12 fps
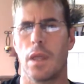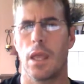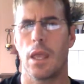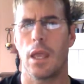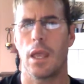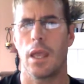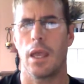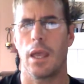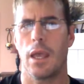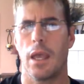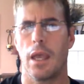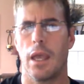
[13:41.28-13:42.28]

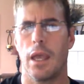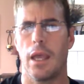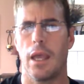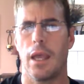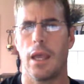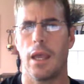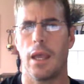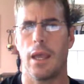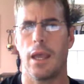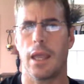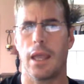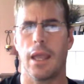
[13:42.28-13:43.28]
(no one is talking)